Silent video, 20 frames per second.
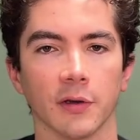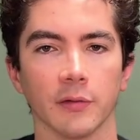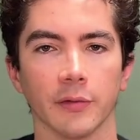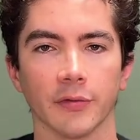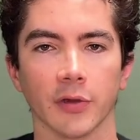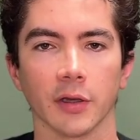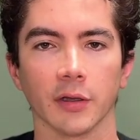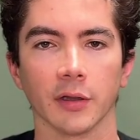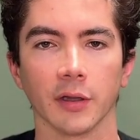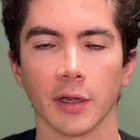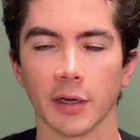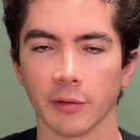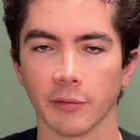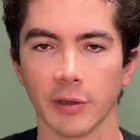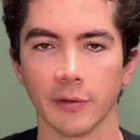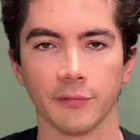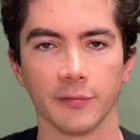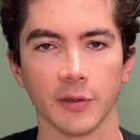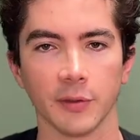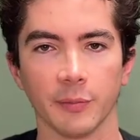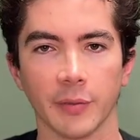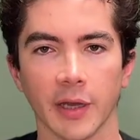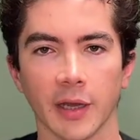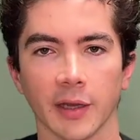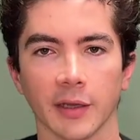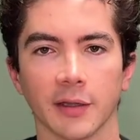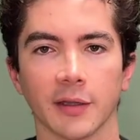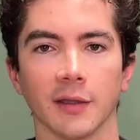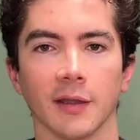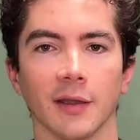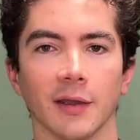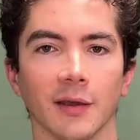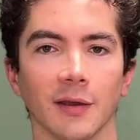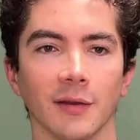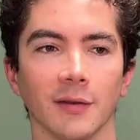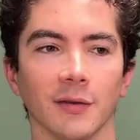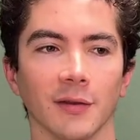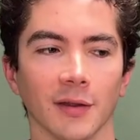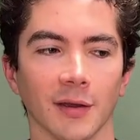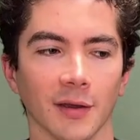We've gotten a lot of great feedback,
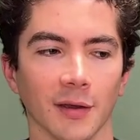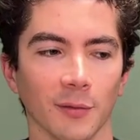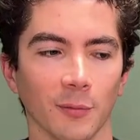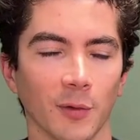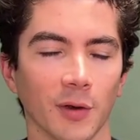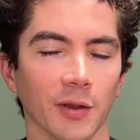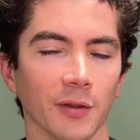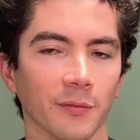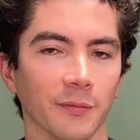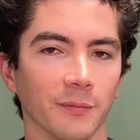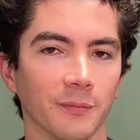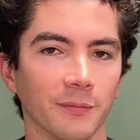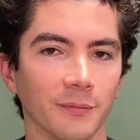and one of the